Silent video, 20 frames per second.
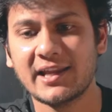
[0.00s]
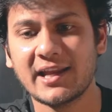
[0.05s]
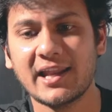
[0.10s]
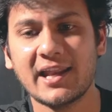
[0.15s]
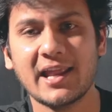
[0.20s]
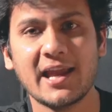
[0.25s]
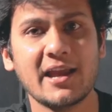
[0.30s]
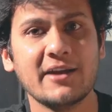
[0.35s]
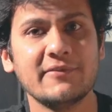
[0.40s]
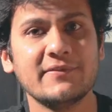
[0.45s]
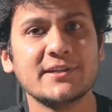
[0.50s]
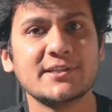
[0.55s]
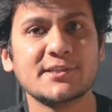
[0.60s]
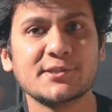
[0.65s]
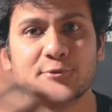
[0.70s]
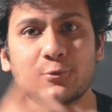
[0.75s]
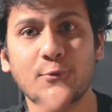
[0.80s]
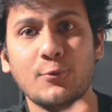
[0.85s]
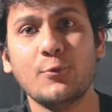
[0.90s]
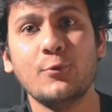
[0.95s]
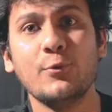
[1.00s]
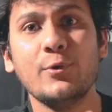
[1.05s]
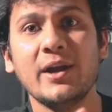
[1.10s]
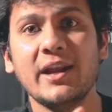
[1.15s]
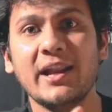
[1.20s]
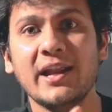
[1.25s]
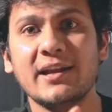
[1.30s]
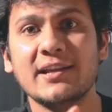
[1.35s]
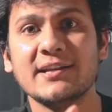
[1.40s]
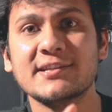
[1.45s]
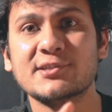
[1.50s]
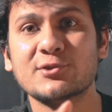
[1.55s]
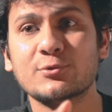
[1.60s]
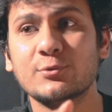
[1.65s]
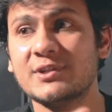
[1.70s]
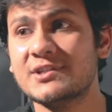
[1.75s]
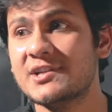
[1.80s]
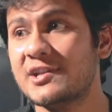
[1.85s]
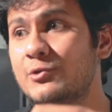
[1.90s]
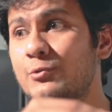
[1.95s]
can have its own data
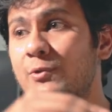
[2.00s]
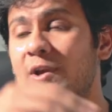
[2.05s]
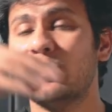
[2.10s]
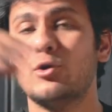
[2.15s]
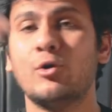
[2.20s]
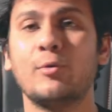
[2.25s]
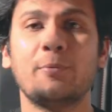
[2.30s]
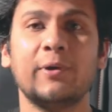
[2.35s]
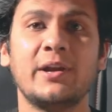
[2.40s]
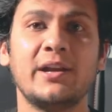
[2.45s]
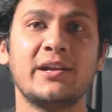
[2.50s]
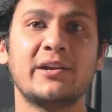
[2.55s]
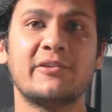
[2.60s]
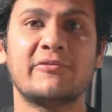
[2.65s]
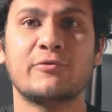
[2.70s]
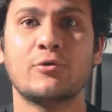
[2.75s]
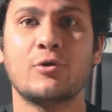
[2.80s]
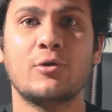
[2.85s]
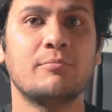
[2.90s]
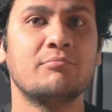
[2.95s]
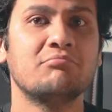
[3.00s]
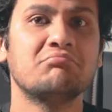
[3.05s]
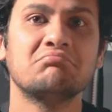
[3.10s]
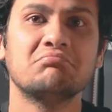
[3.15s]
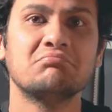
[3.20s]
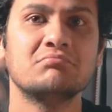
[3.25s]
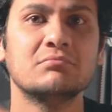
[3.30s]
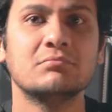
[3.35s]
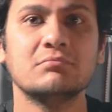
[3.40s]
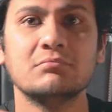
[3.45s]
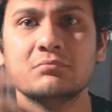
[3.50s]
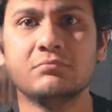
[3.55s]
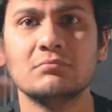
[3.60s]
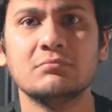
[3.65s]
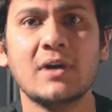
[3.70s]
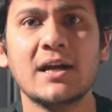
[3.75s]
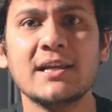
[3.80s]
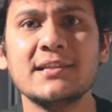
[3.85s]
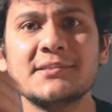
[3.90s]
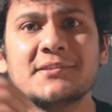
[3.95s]
storage and you can operate it from
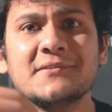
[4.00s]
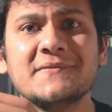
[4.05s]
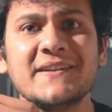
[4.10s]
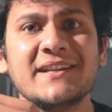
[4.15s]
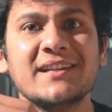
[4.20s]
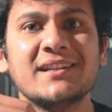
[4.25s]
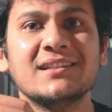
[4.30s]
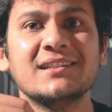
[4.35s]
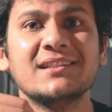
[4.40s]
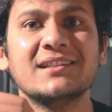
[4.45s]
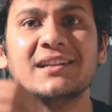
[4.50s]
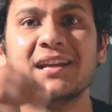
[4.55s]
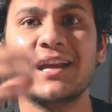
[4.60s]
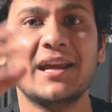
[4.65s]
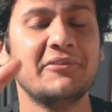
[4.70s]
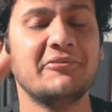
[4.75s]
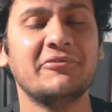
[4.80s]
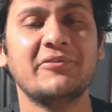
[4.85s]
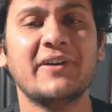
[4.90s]
miles away. And